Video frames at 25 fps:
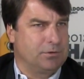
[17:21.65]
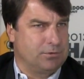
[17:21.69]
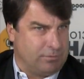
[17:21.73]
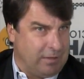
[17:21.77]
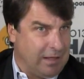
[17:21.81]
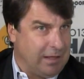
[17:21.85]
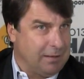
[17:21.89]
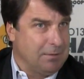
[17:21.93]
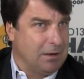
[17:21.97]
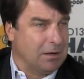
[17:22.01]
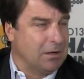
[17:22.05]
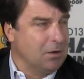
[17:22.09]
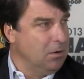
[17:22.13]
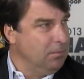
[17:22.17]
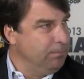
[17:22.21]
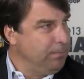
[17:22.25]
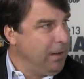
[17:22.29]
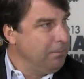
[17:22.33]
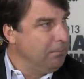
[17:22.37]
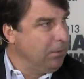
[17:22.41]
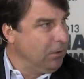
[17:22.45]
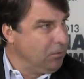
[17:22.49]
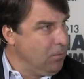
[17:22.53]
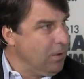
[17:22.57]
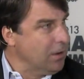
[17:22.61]
thinking about going
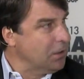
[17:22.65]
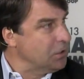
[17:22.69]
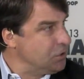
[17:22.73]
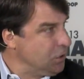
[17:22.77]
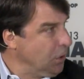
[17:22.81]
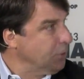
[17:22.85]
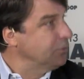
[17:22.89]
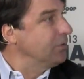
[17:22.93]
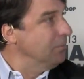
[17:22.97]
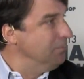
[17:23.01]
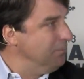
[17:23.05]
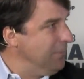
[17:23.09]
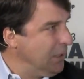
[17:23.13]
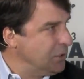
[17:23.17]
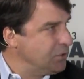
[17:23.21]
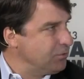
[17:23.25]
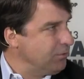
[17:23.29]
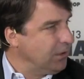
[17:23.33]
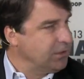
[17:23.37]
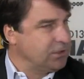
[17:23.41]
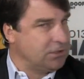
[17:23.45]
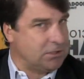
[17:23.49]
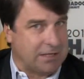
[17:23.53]
public want to show some metrics,